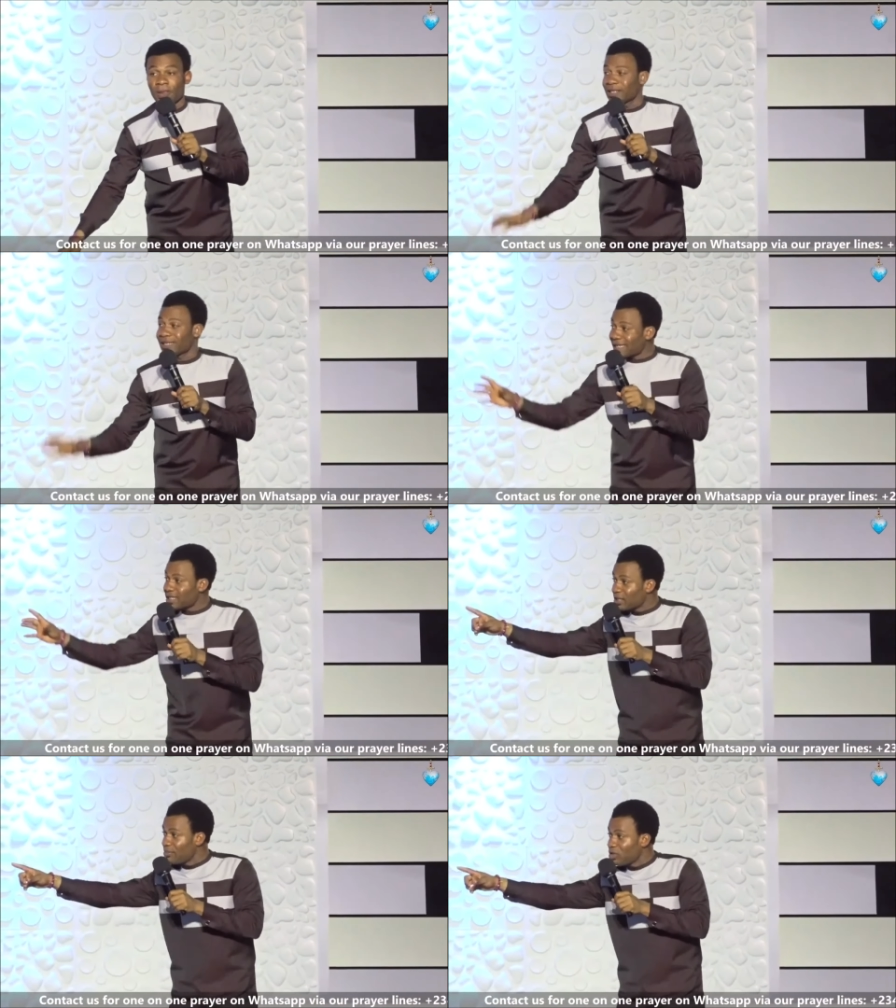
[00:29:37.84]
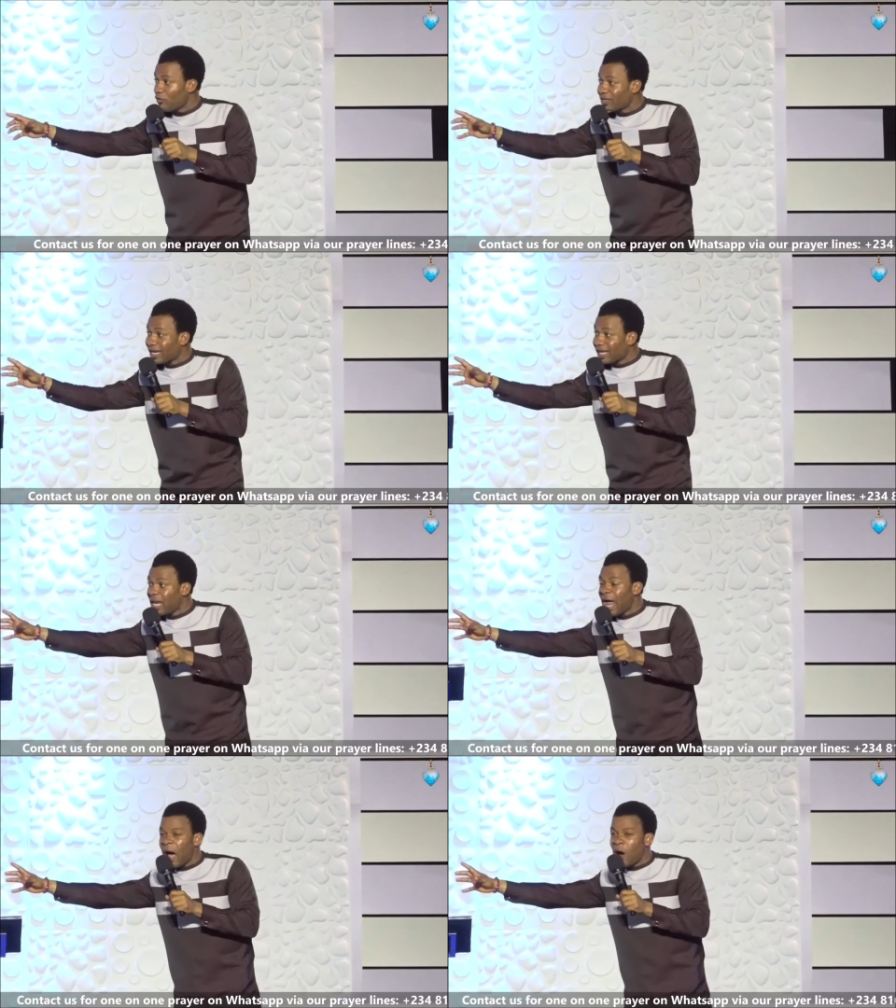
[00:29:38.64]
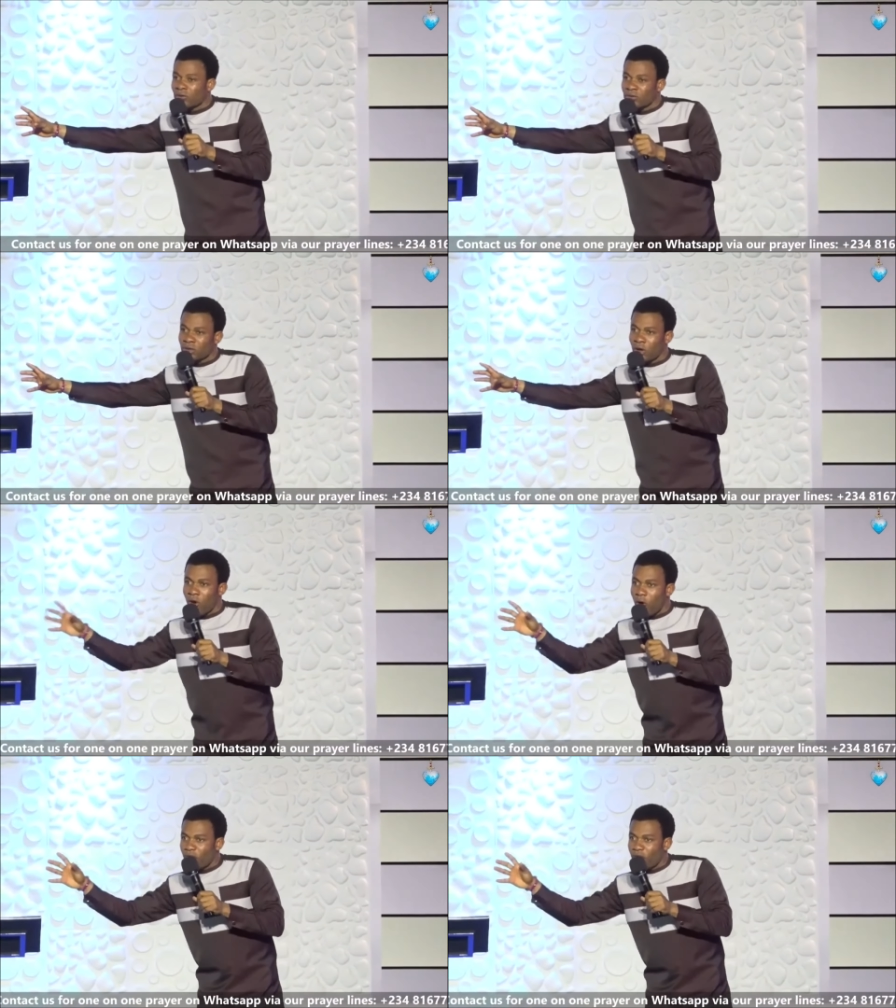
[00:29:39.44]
That is the meaning of the cloud of